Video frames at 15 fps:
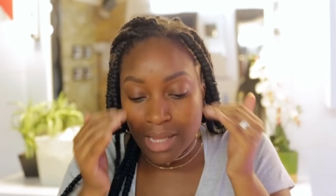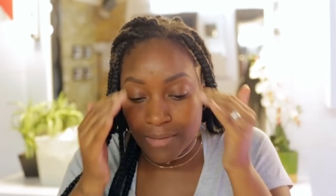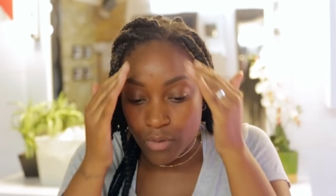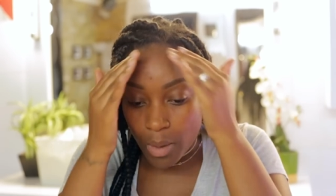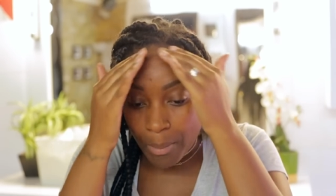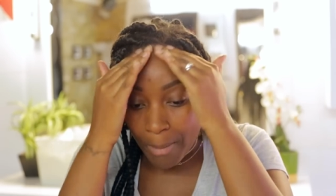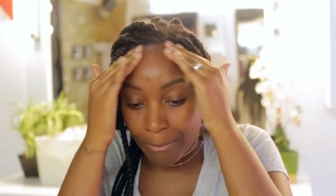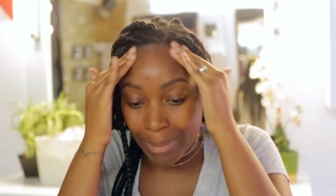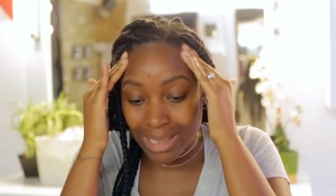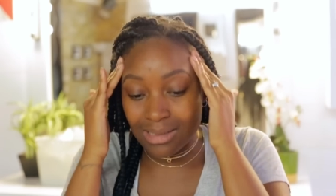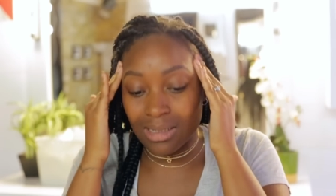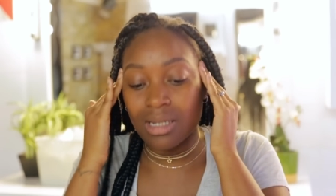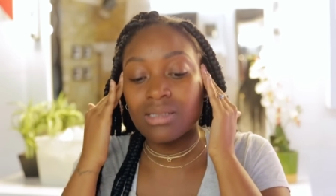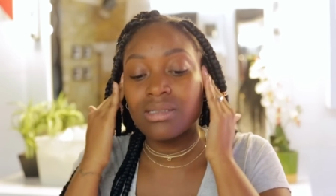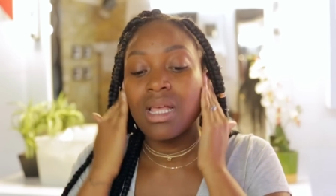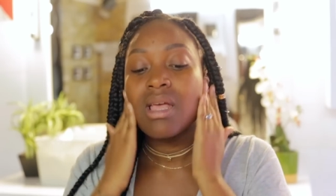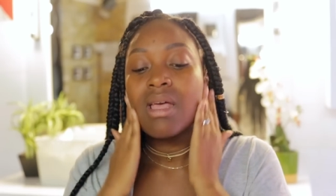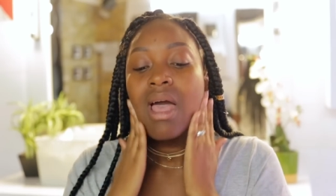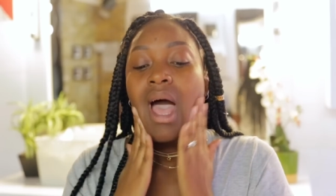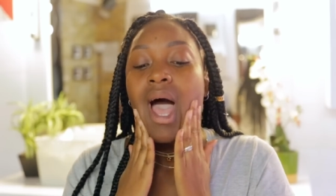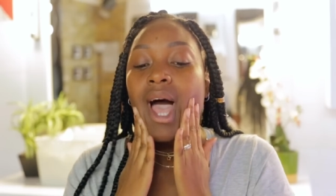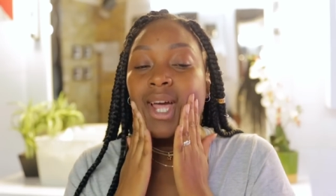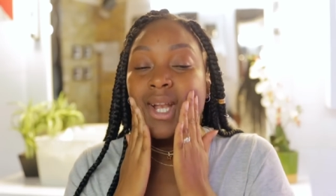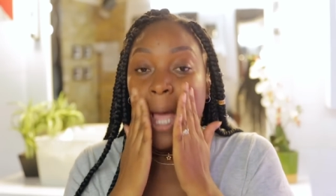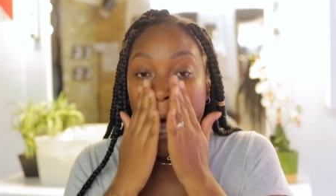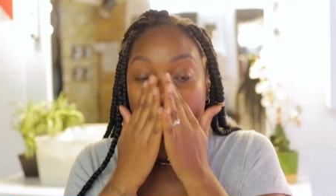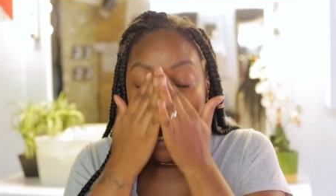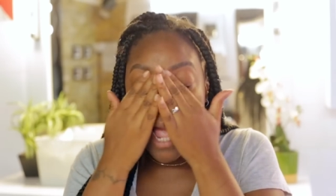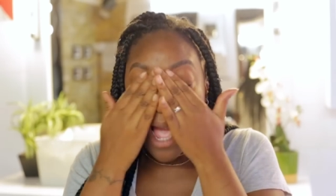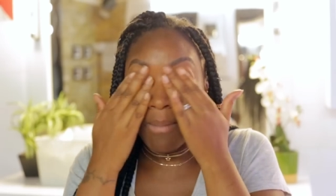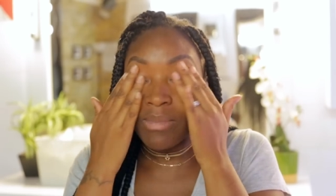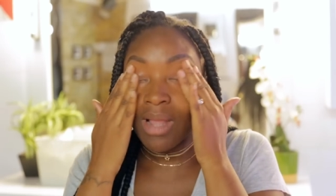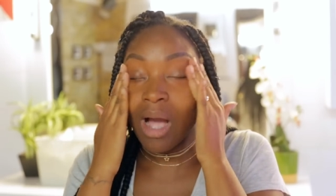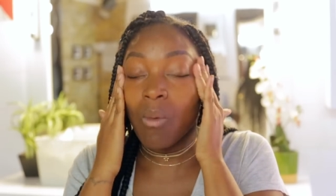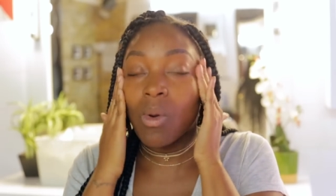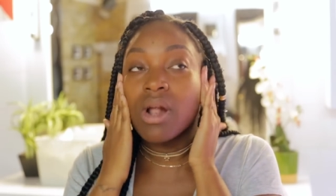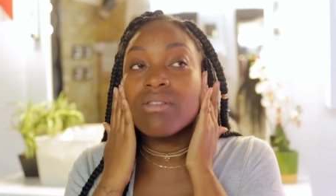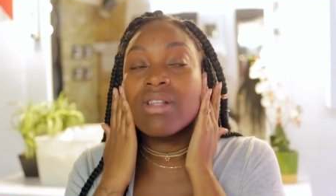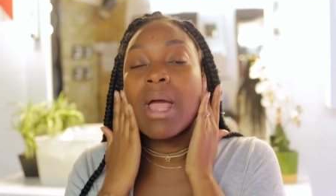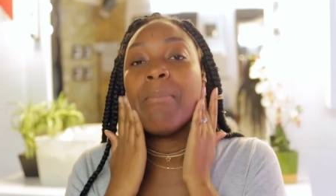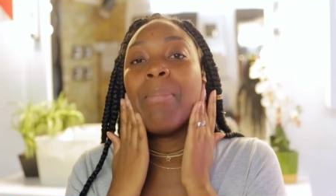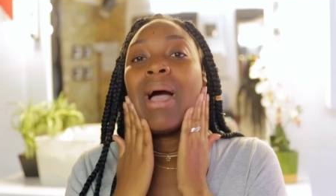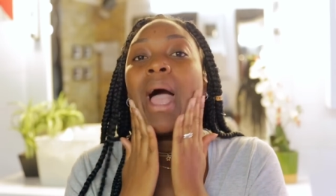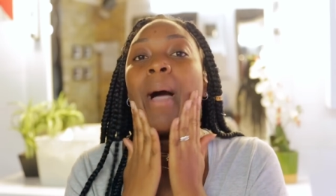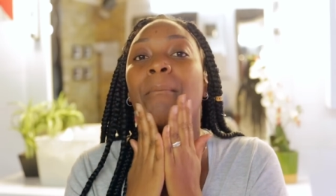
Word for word: They've got ambassadors, and I am now one of their